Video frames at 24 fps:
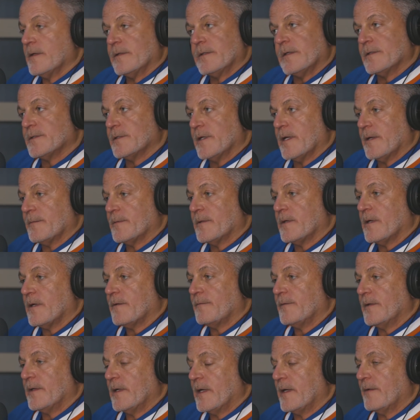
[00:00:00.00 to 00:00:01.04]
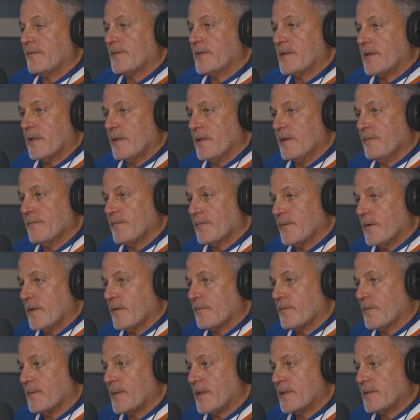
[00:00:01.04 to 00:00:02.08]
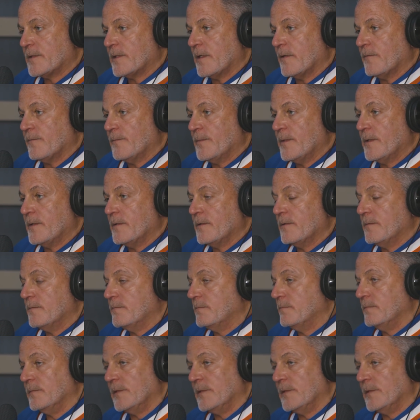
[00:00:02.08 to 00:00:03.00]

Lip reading: It doesn't happen often. And I have to tell you, for myself, been